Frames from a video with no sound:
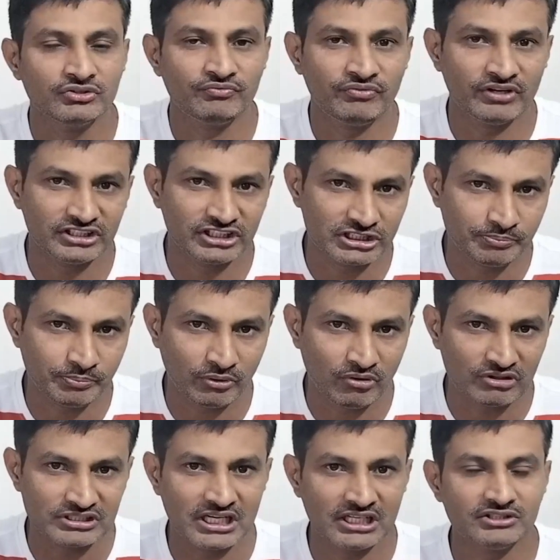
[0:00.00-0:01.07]
So for this
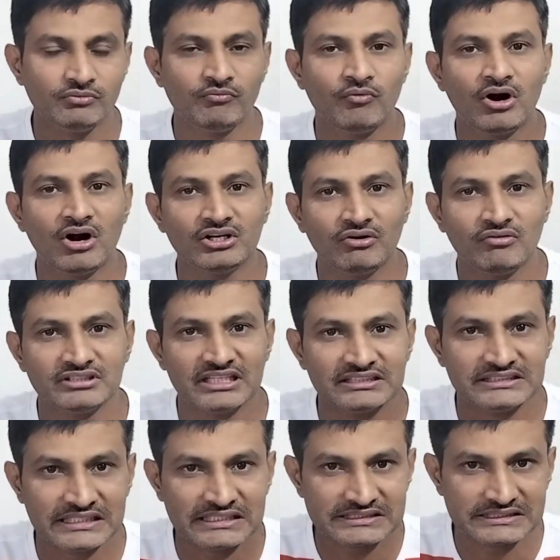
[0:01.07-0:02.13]
project, what are
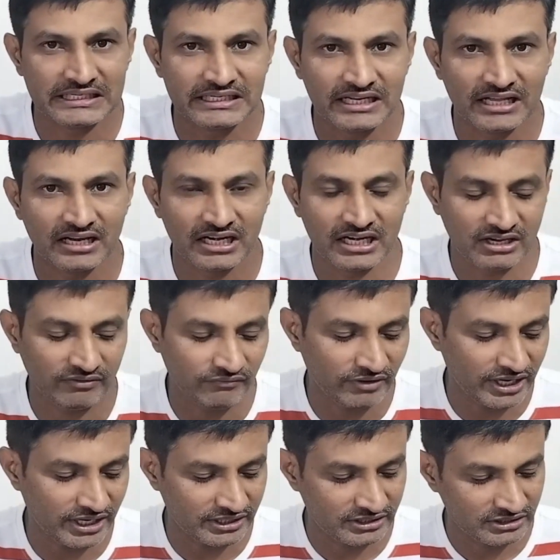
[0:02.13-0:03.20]
the things that are
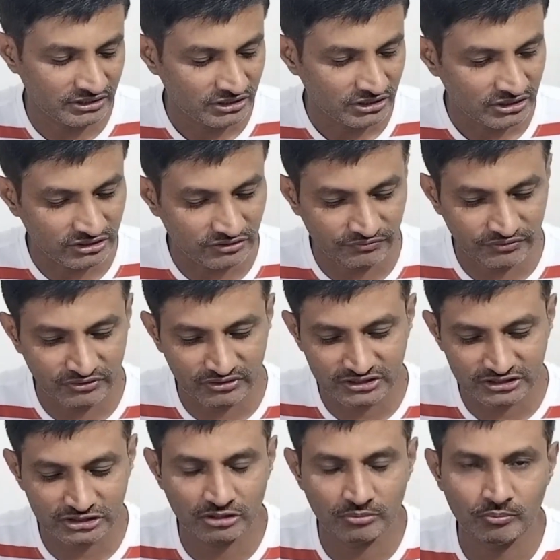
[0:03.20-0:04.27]
required? The
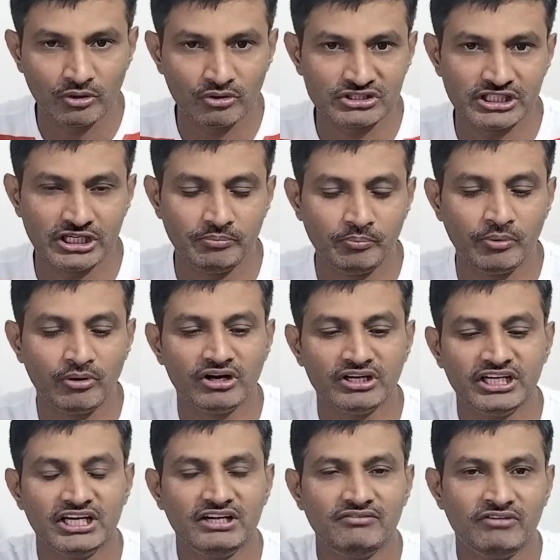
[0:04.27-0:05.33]
first, the most
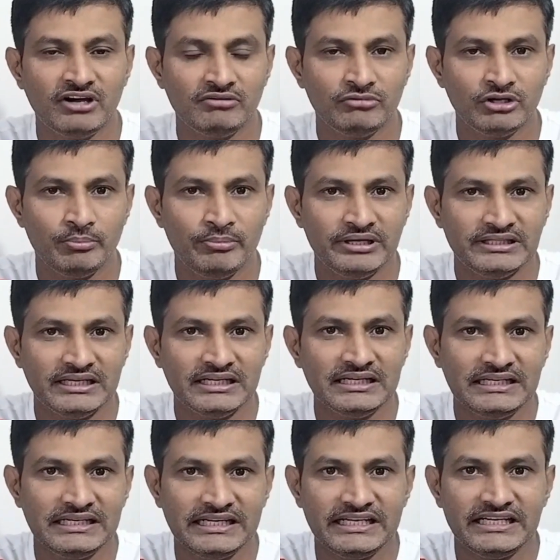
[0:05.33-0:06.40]
important one will be the
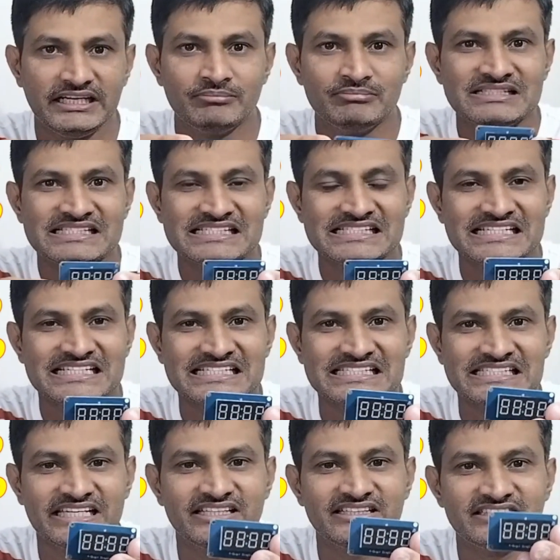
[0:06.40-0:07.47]
TM
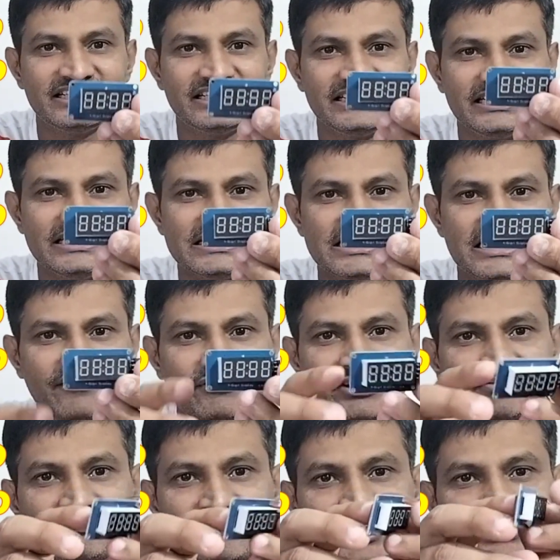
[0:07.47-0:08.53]

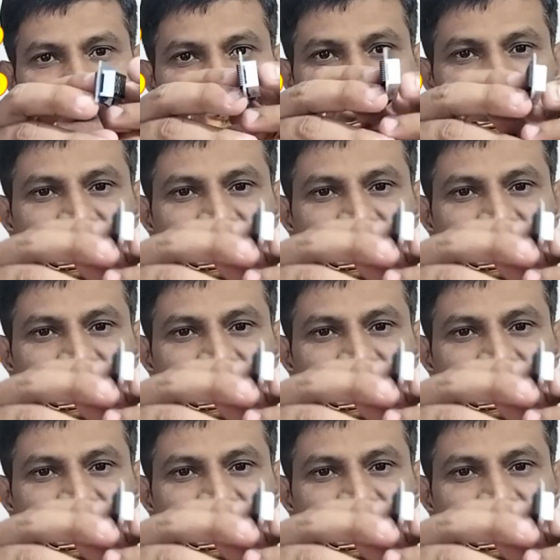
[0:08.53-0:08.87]
1637 friends.